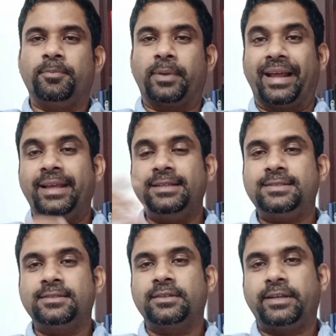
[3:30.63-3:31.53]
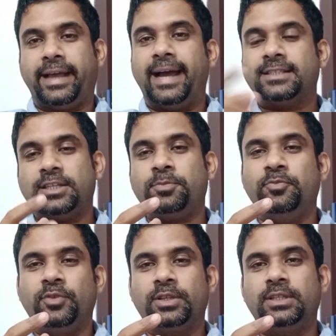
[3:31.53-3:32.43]
price catch up
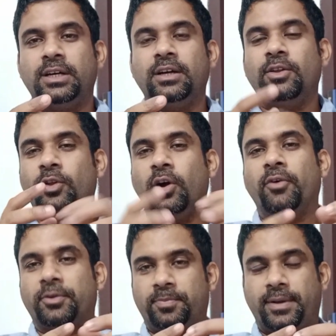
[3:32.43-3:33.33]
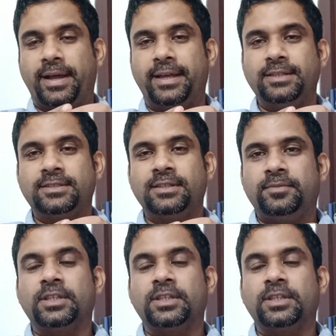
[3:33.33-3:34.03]
with the lower price,